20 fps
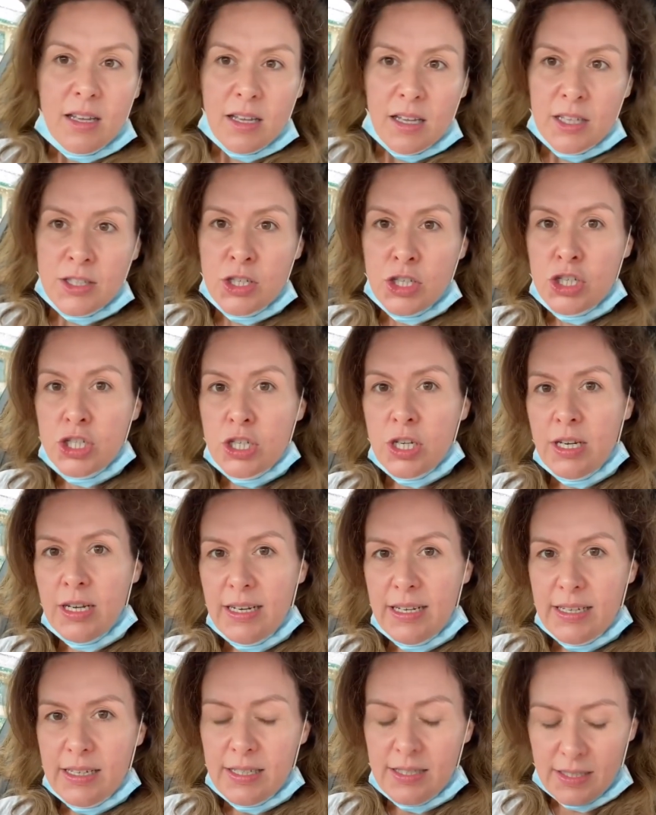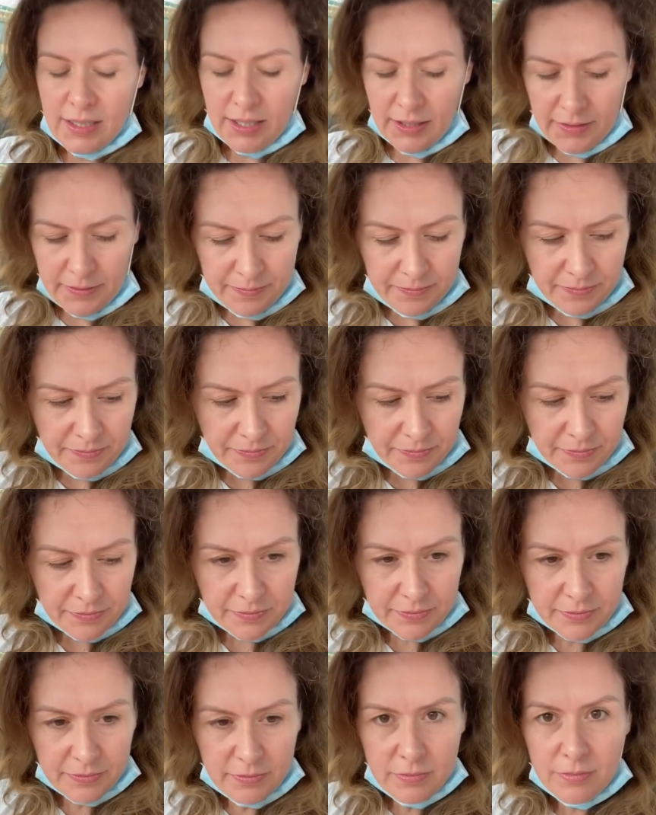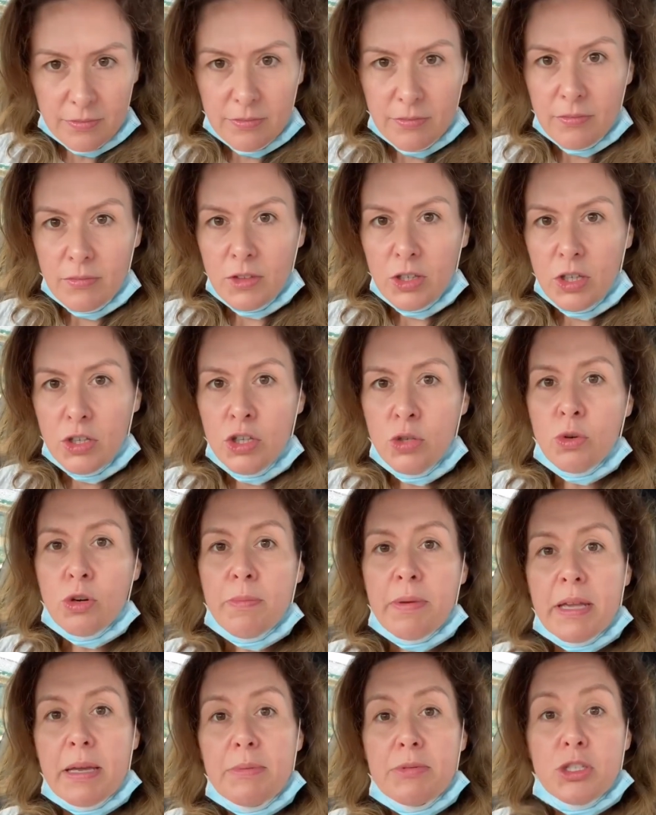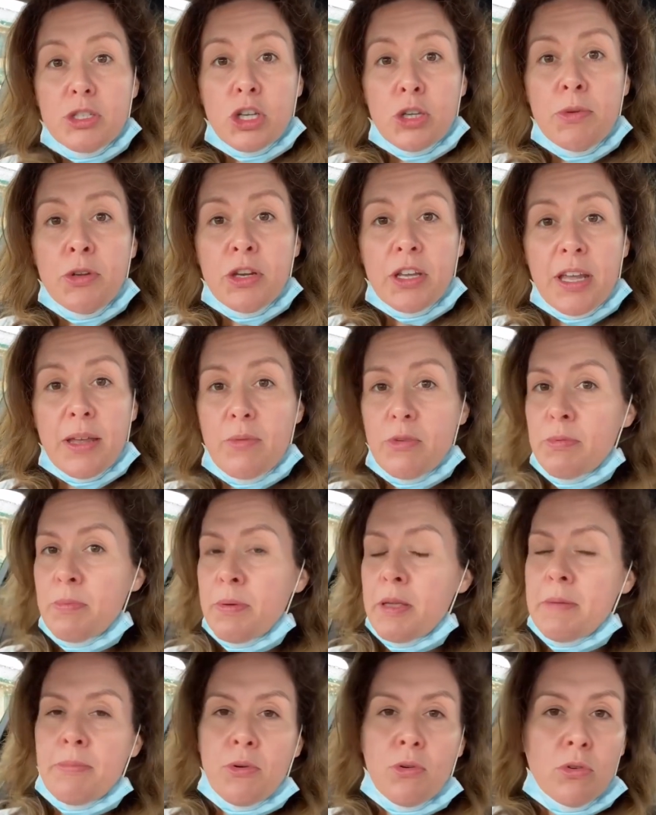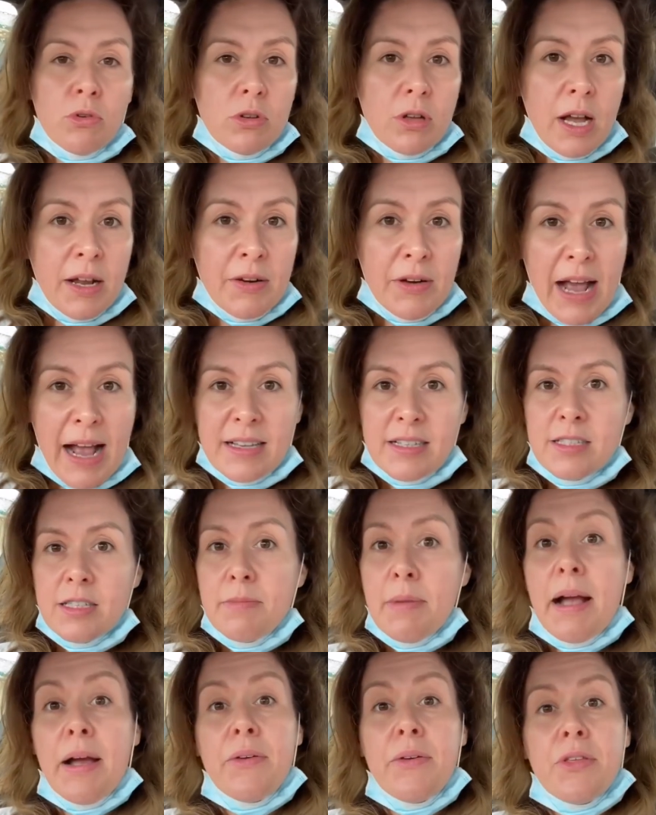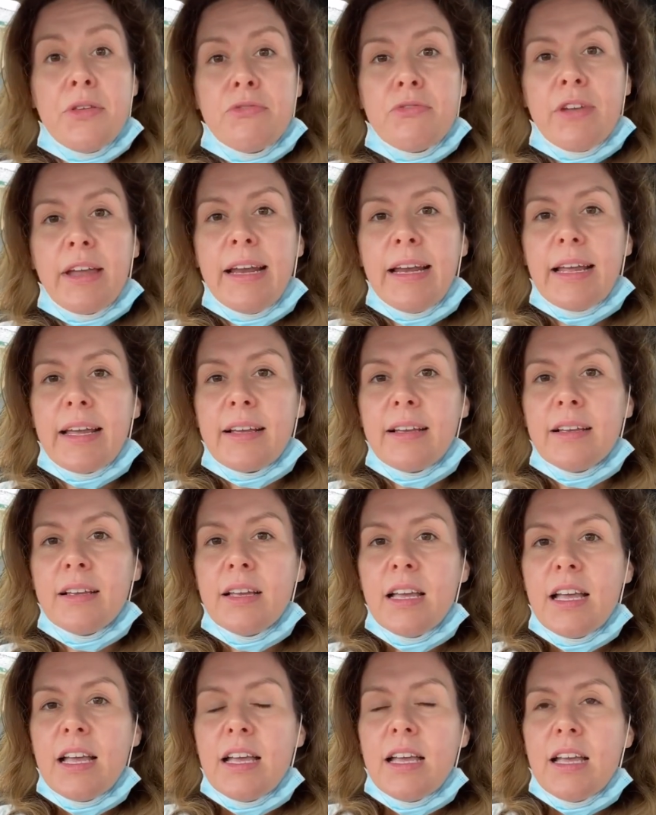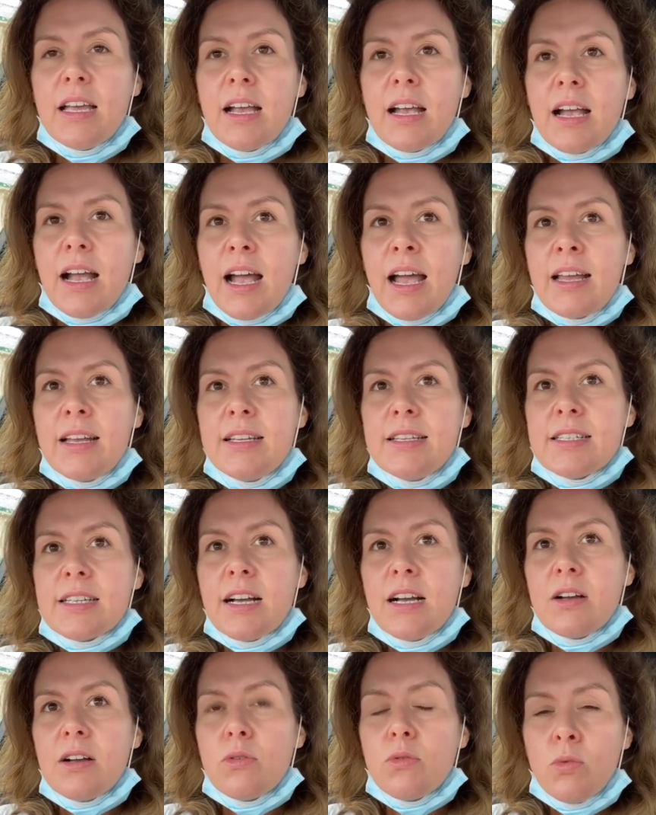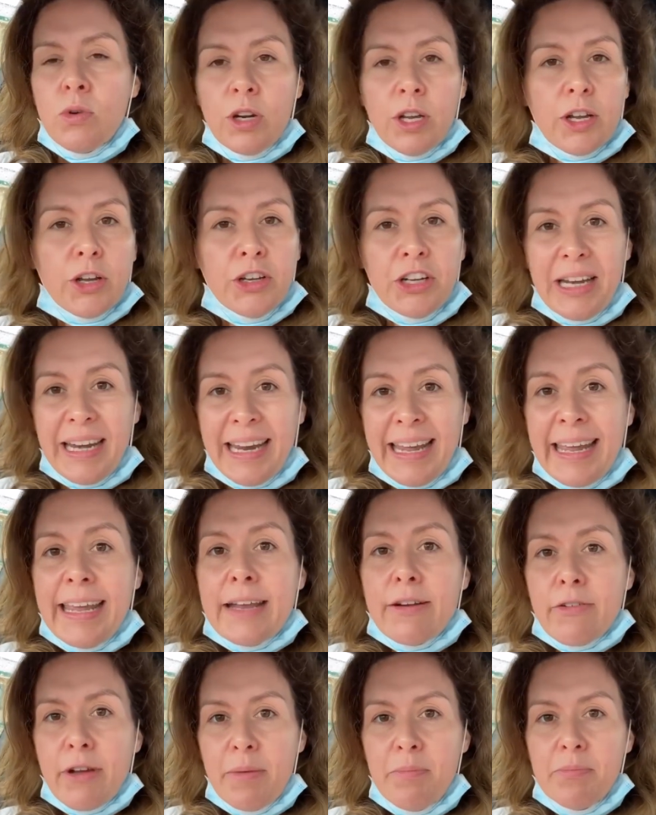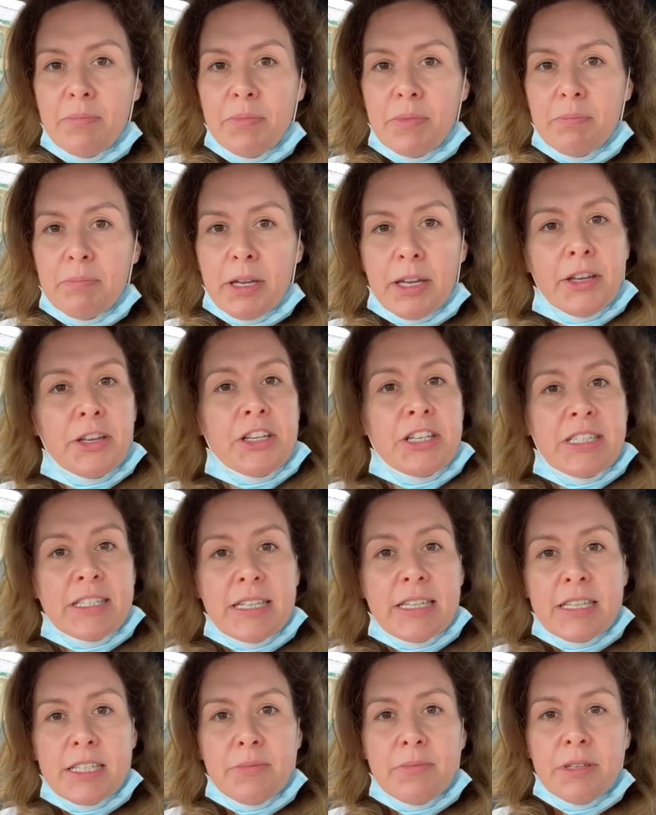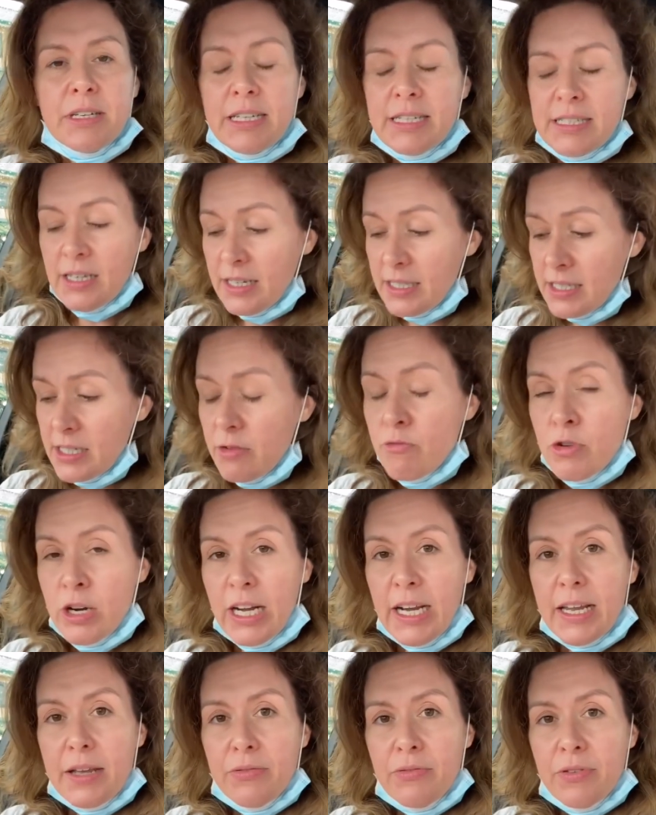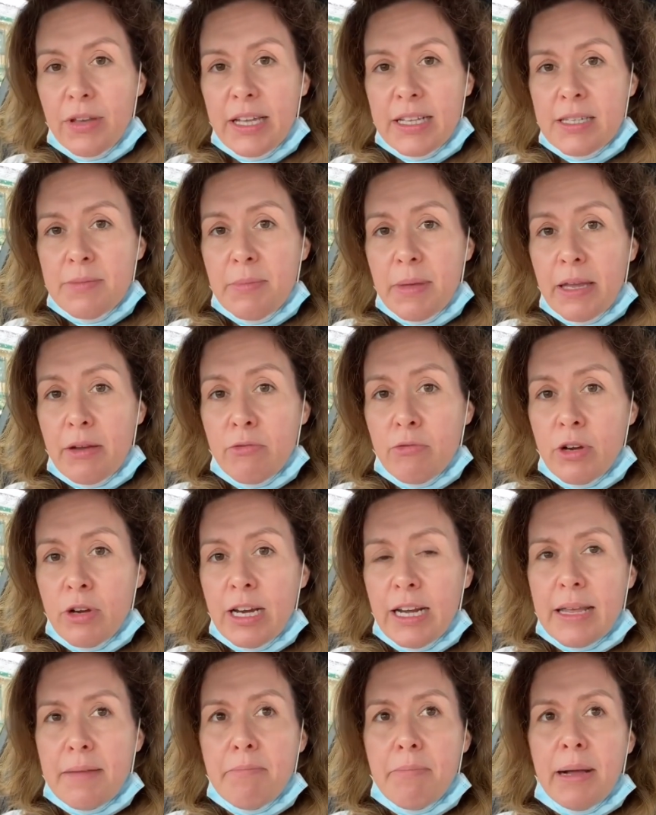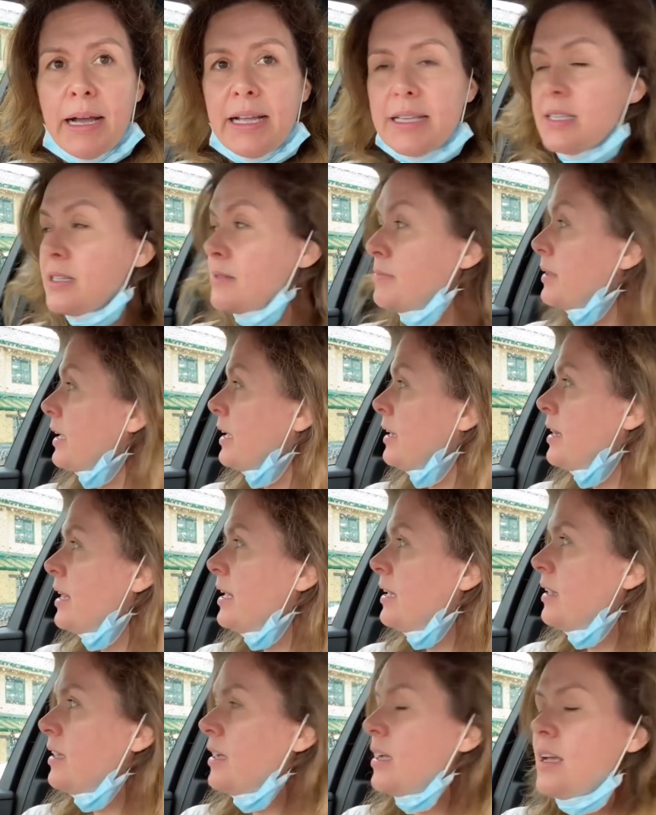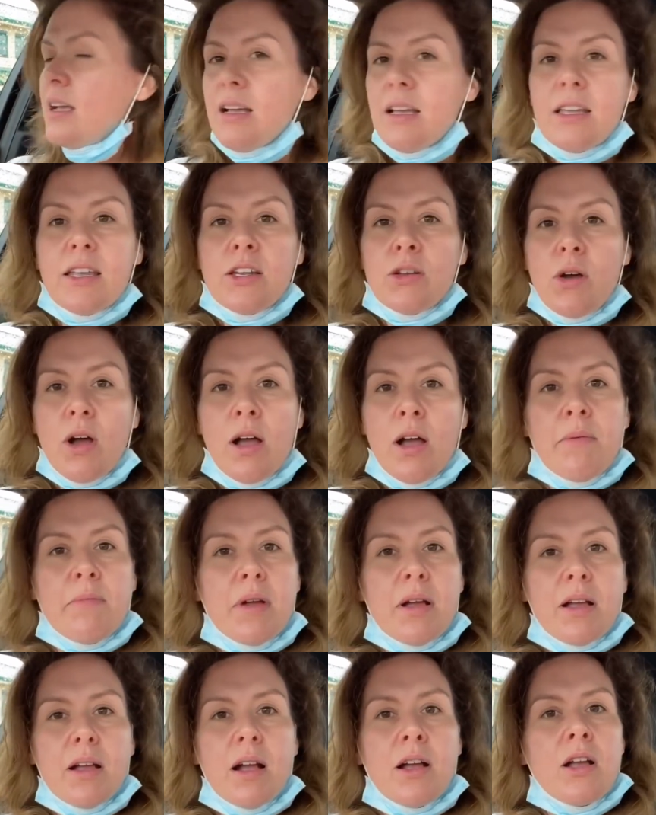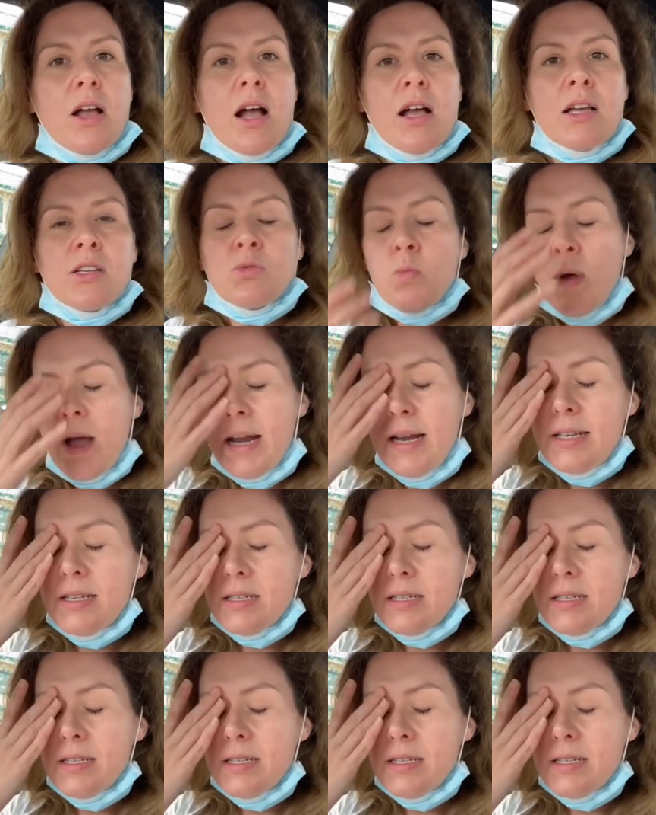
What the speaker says: as a journalist, you want to be able to communicate with people and ask them how they're feeling. And when I couldn't hear him, but I could see something eyes, it really affected me, it really impacted me. And then, you know, I'm, as well